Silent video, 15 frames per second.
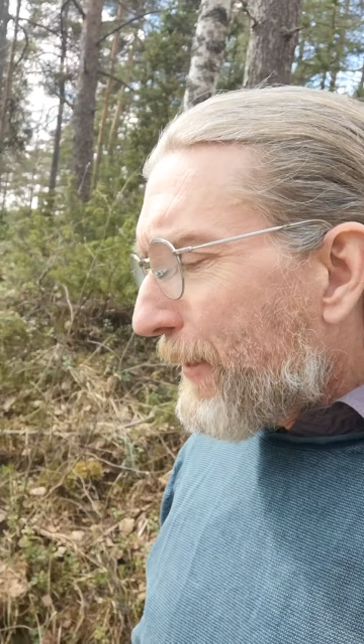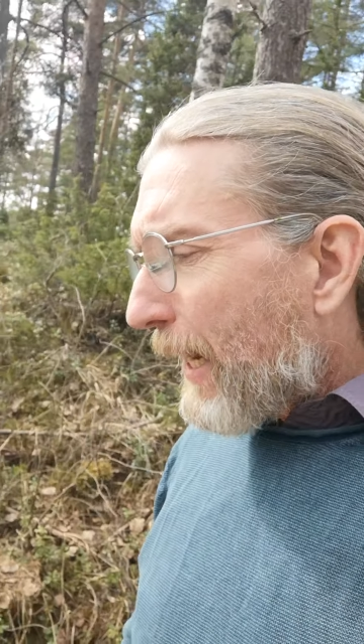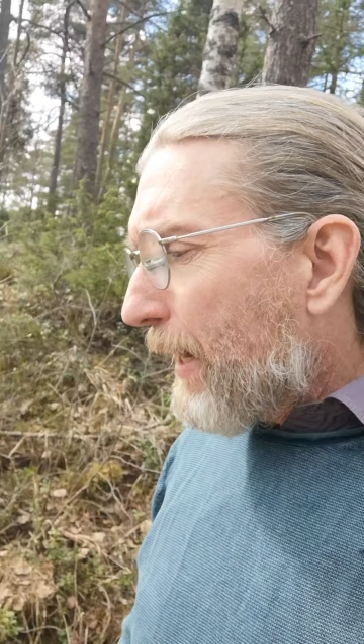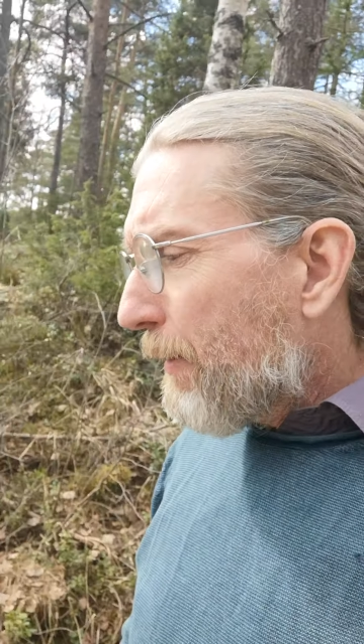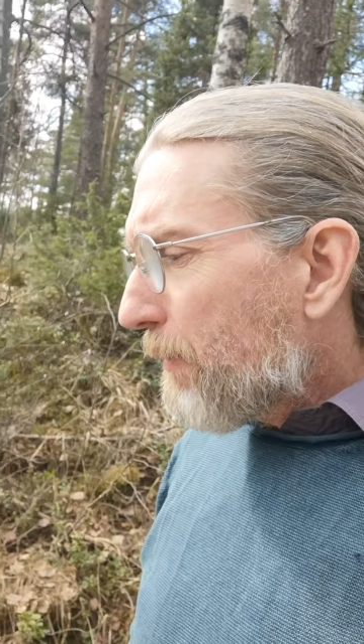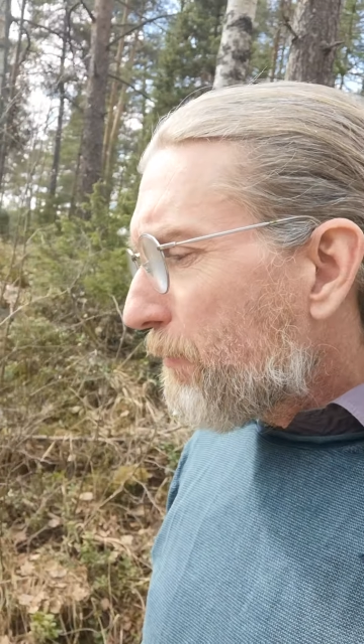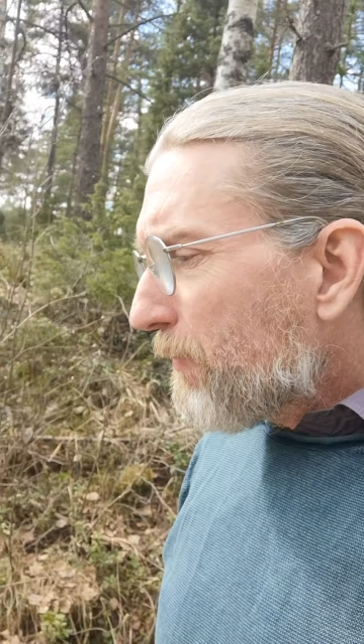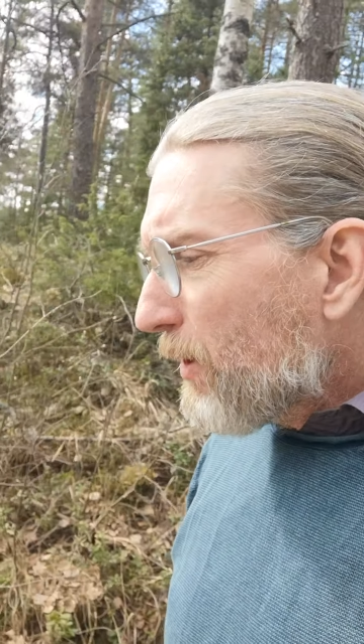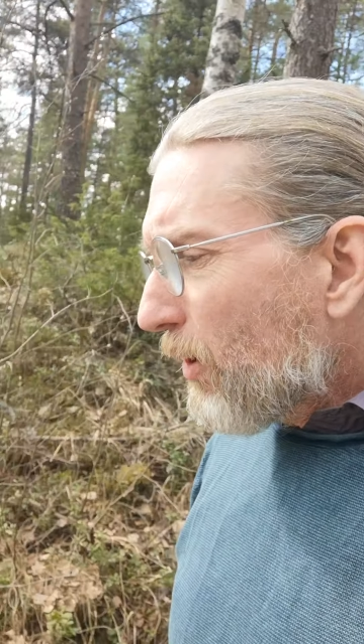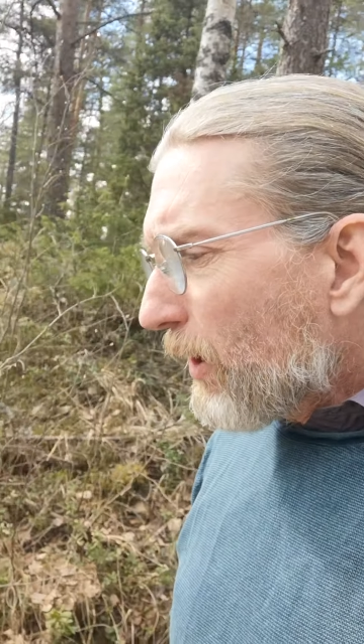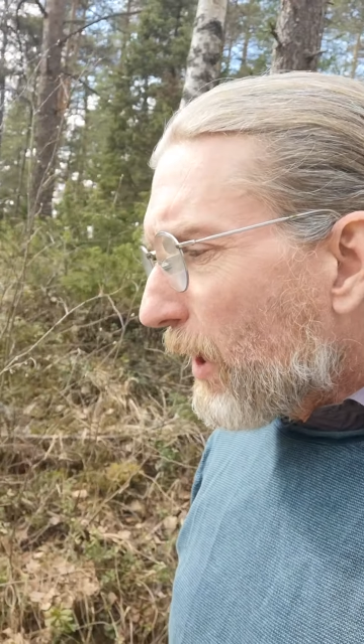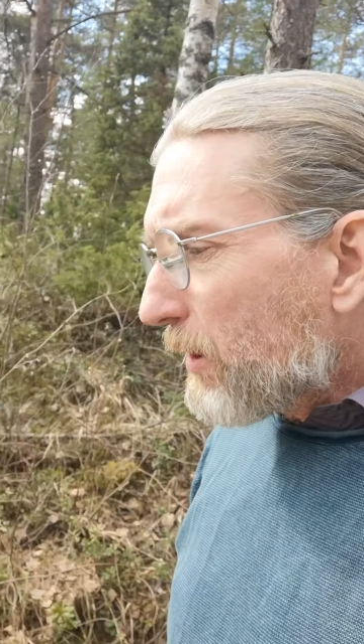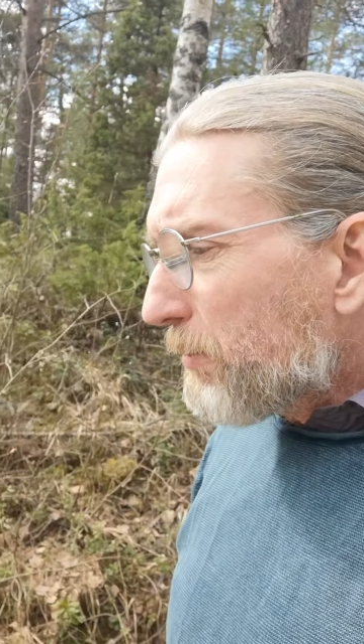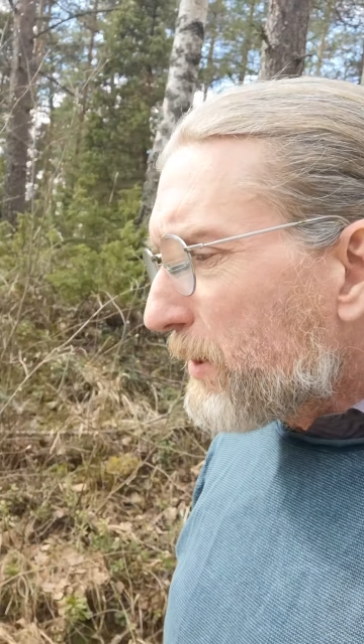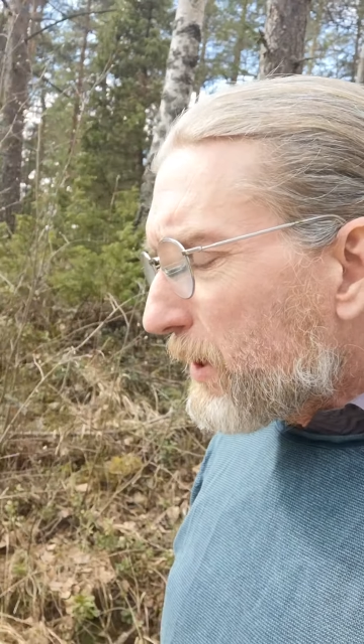I'm not
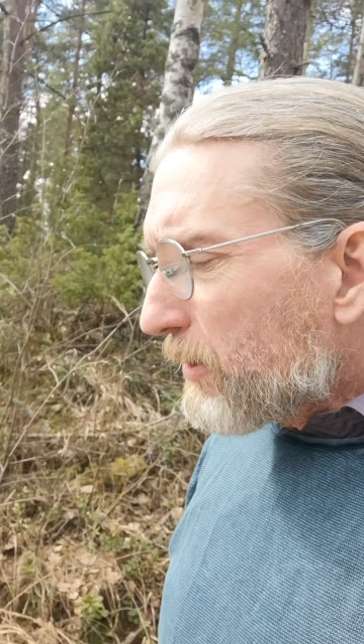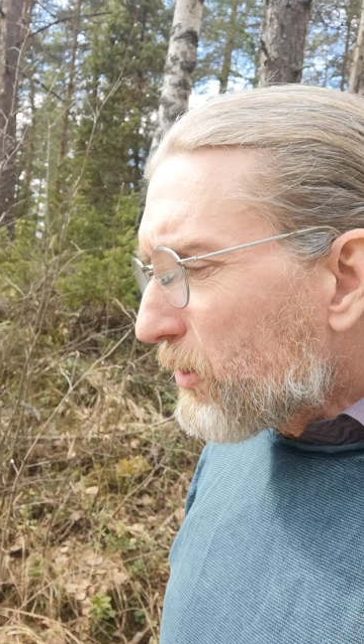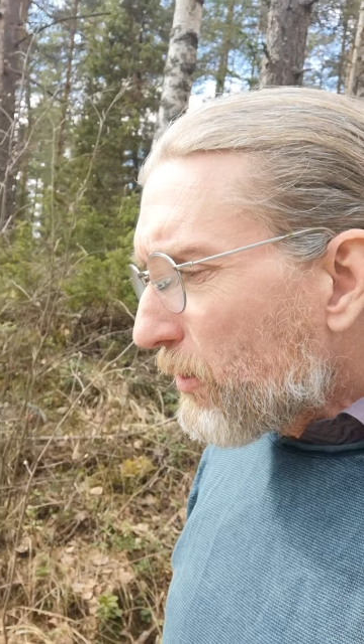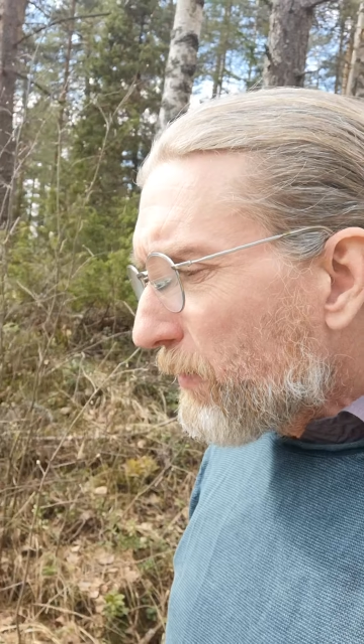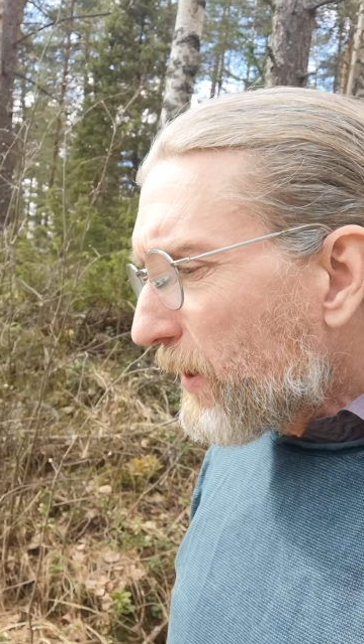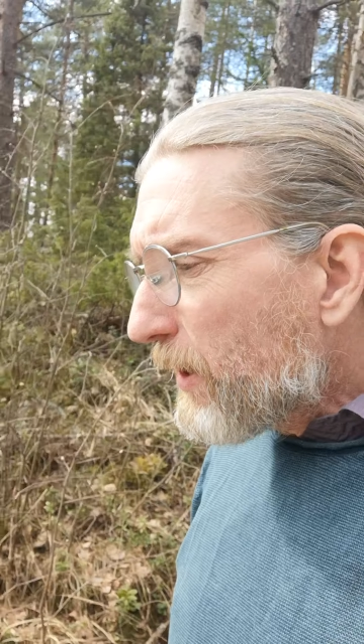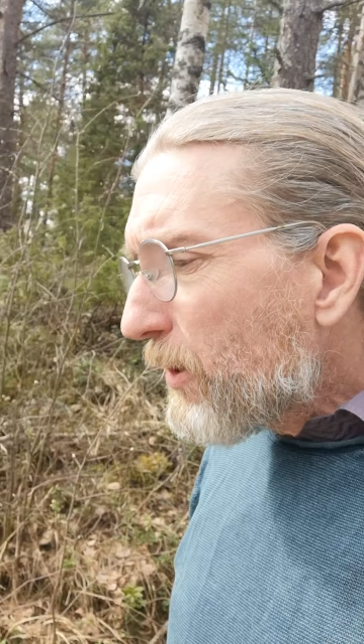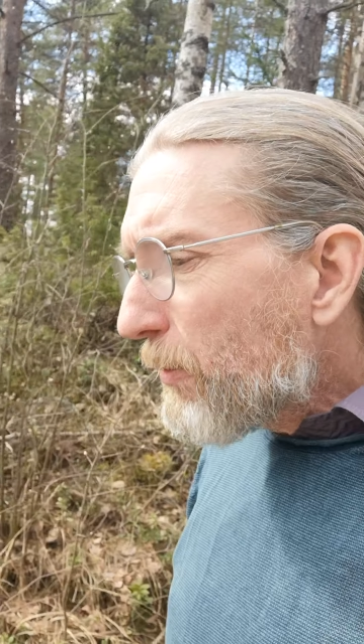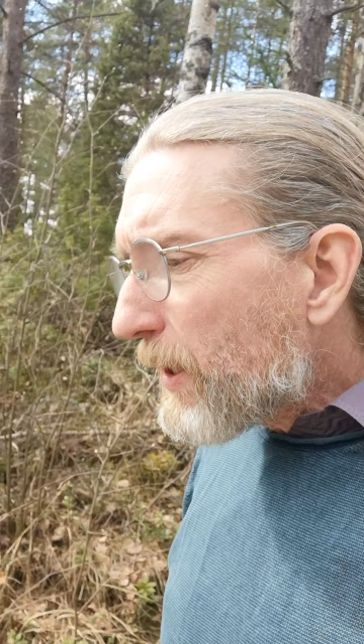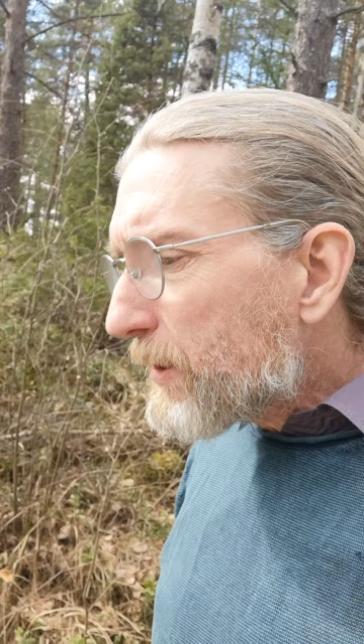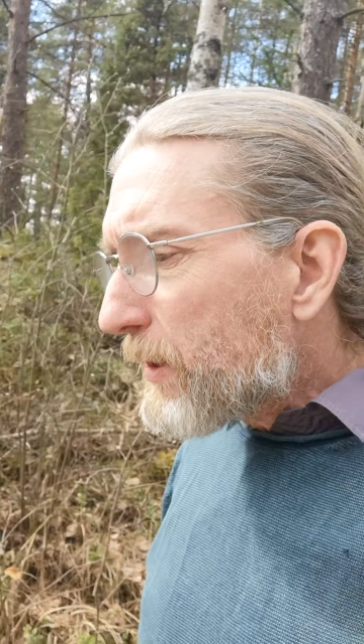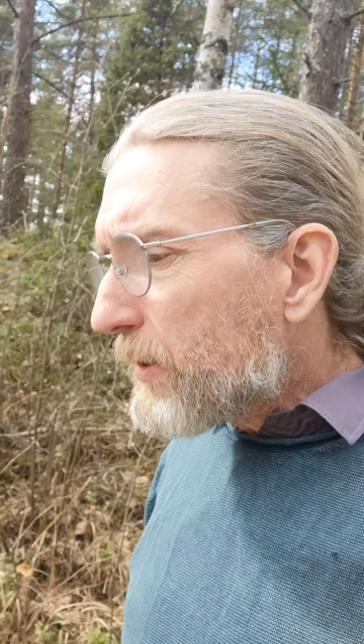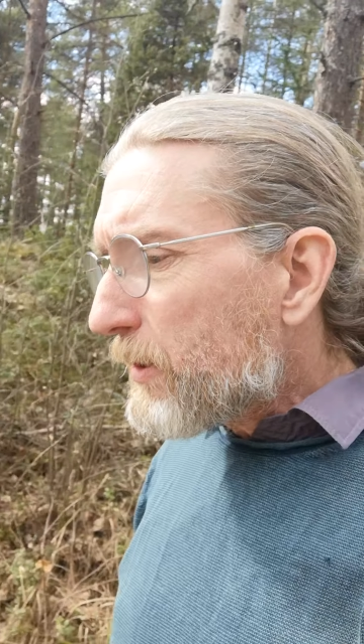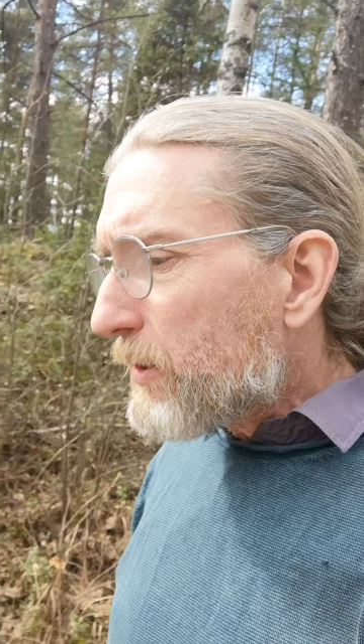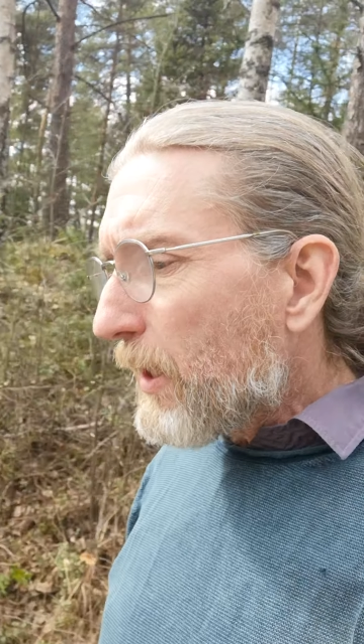100% sure if the US
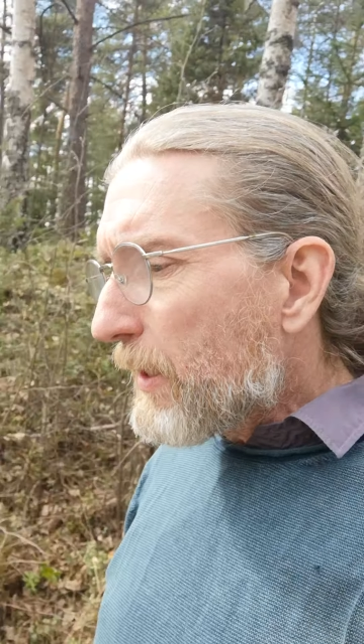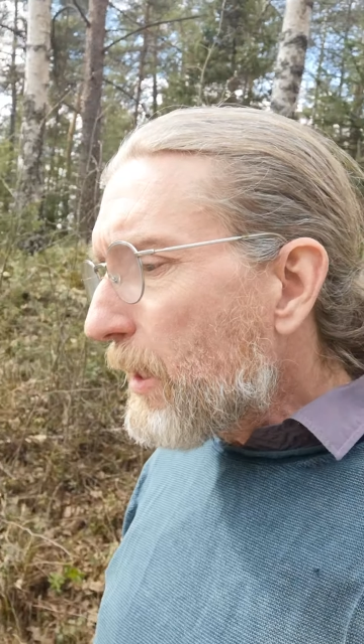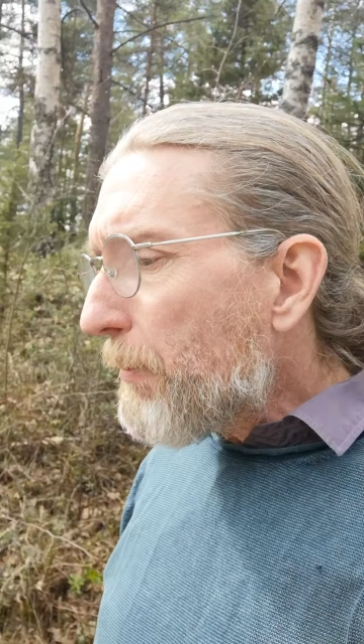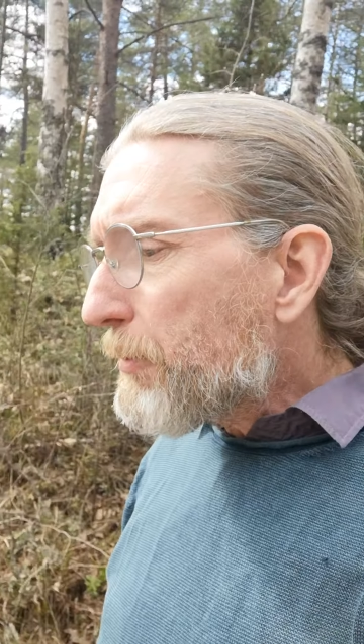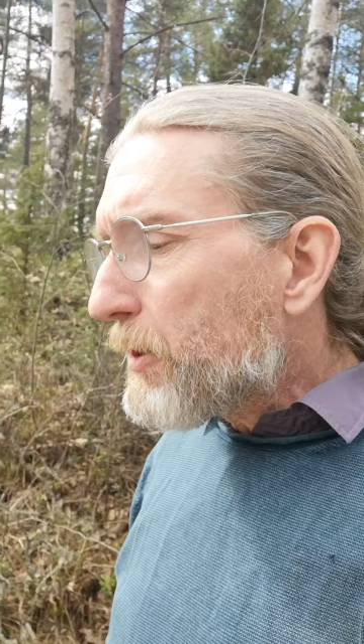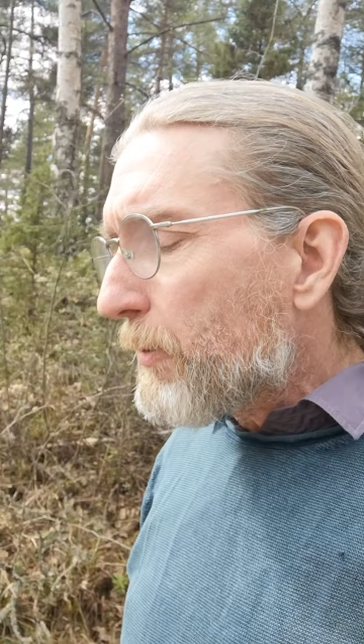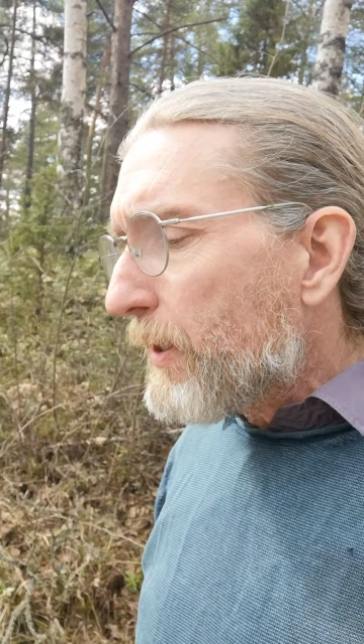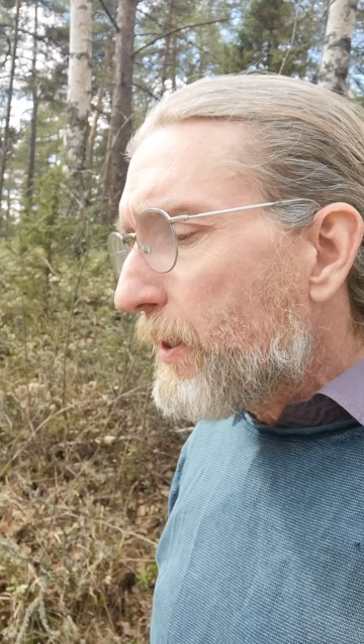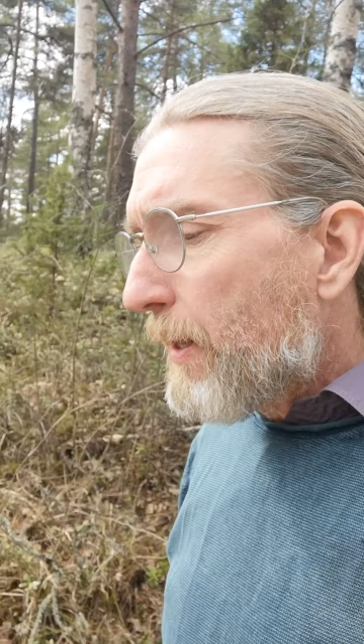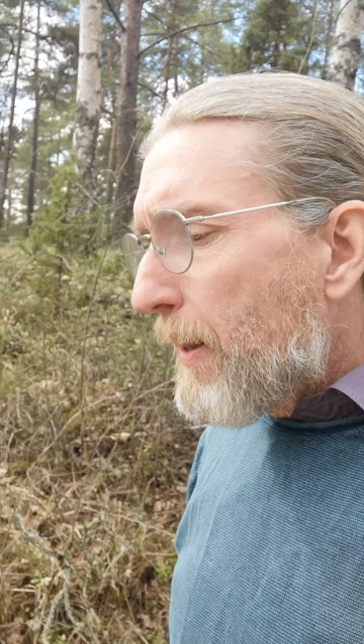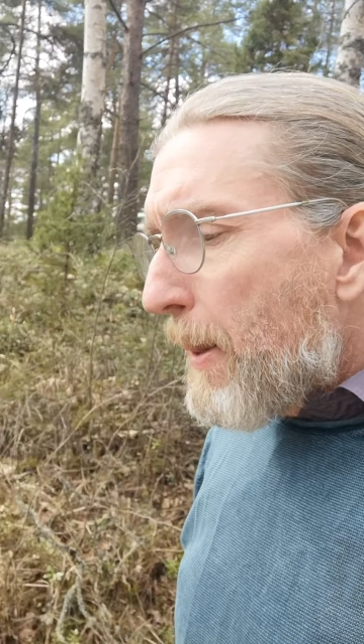has signed up to it,